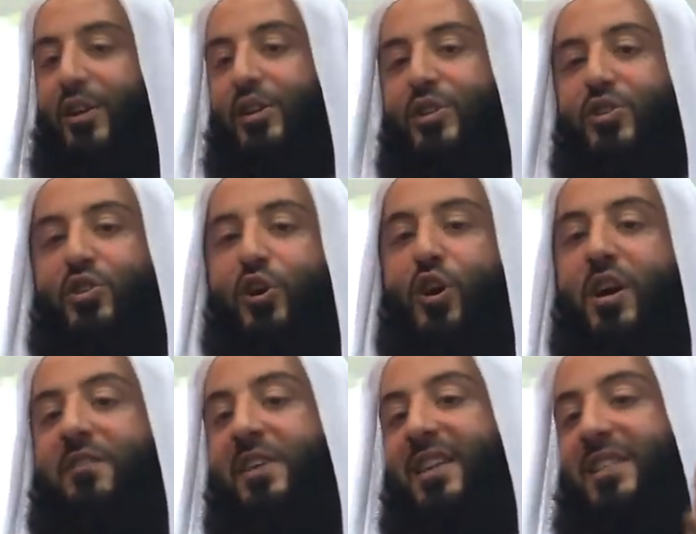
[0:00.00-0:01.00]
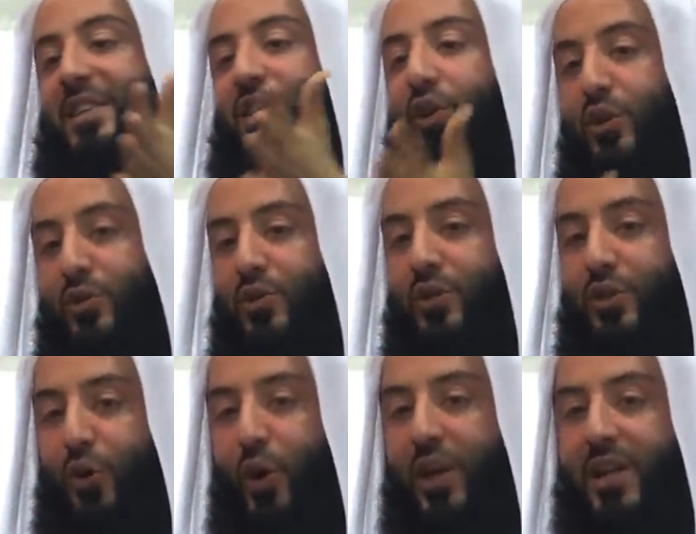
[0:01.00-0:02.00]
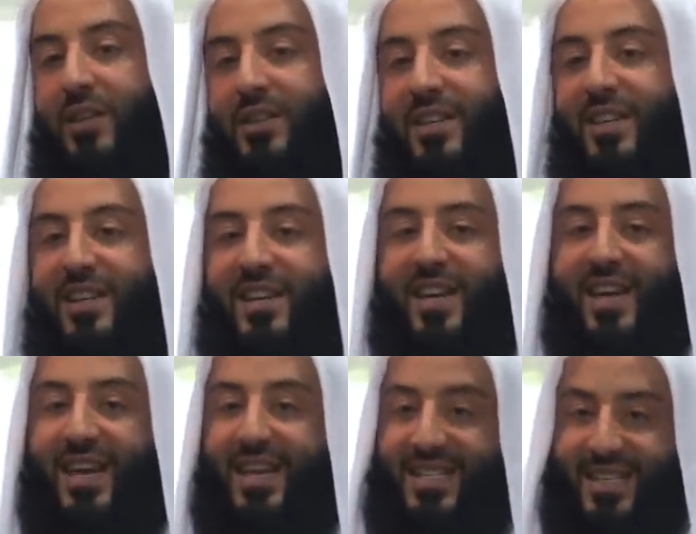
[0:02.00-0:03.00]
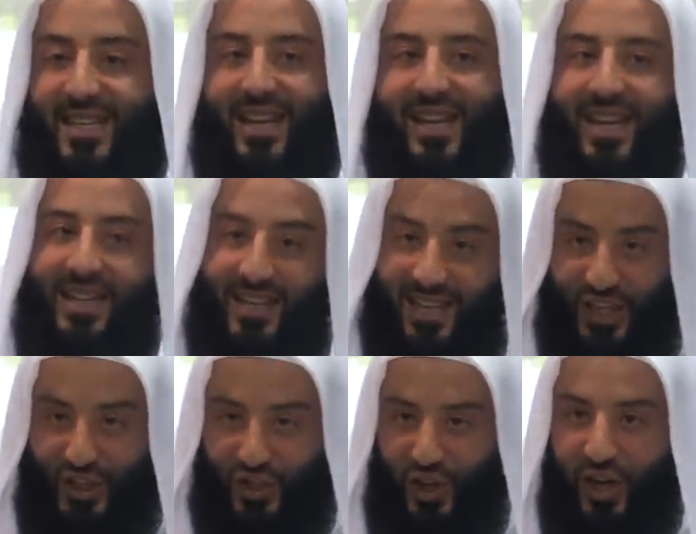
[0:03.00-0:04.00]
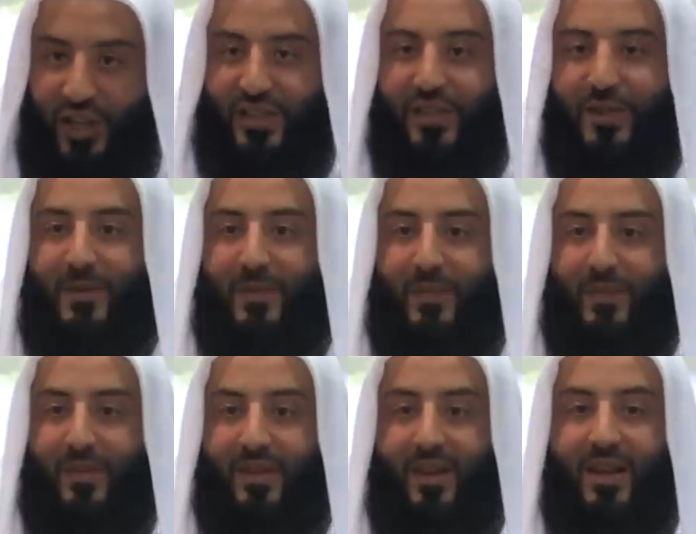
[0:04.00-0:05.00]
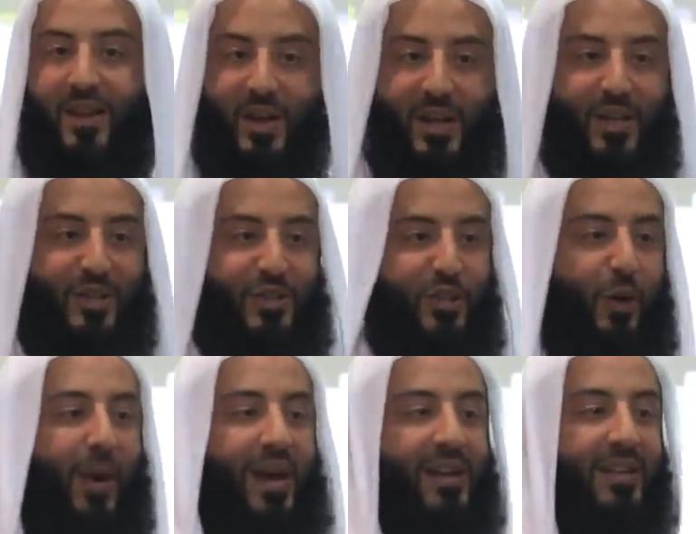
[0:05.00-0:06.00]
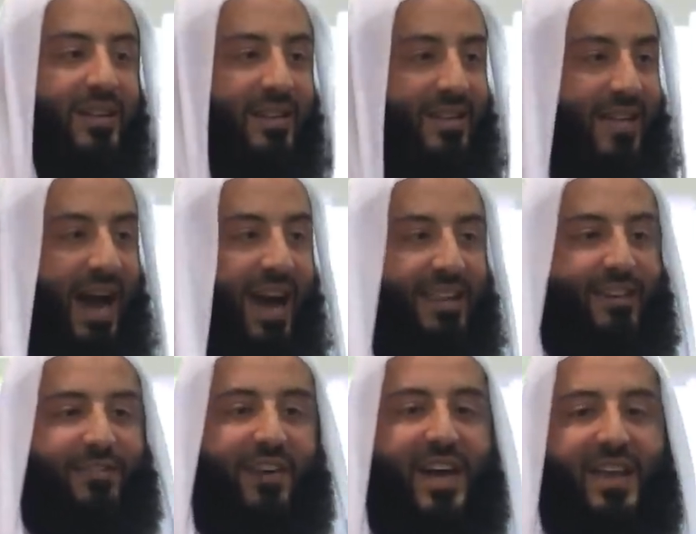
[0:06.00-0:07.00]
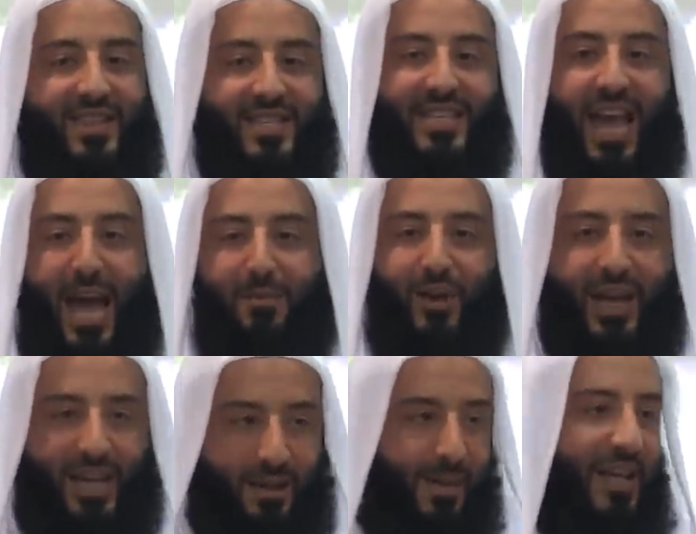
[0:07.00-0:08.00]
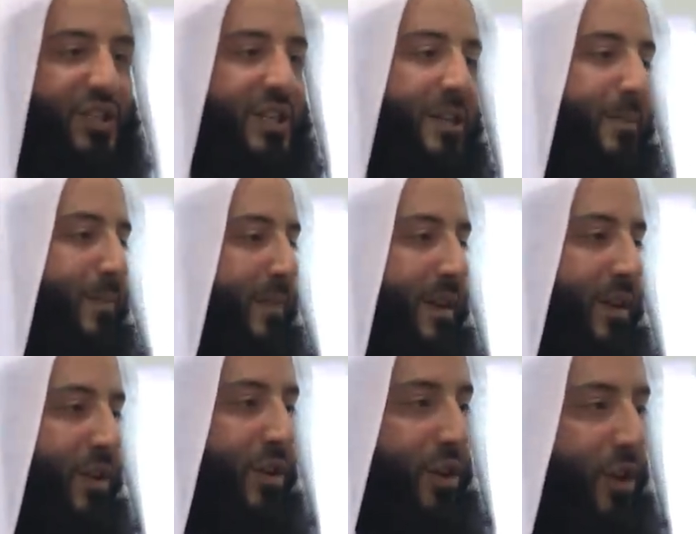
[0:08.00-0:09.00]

So if he doesn't go to the toilet, he is clean and he is God. So when the other faiths came, like imagine, you